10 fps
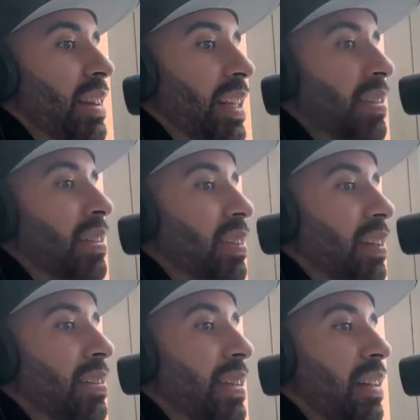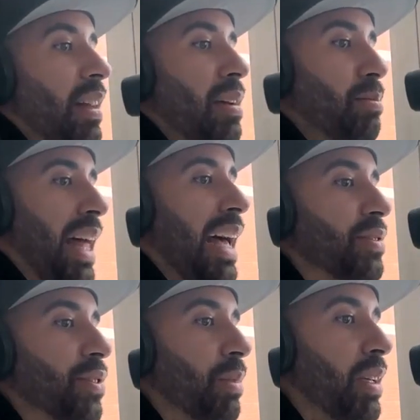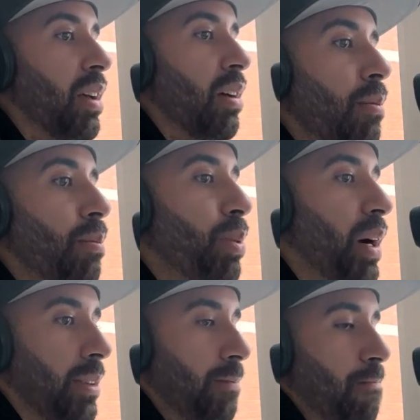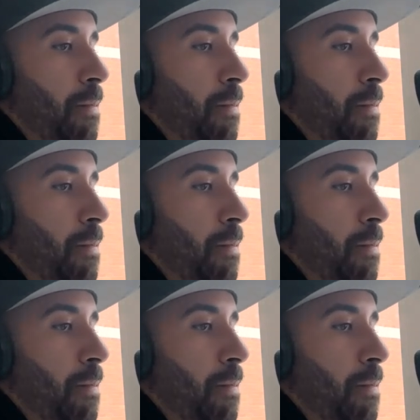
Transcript: This is going to sound like blasphemy, but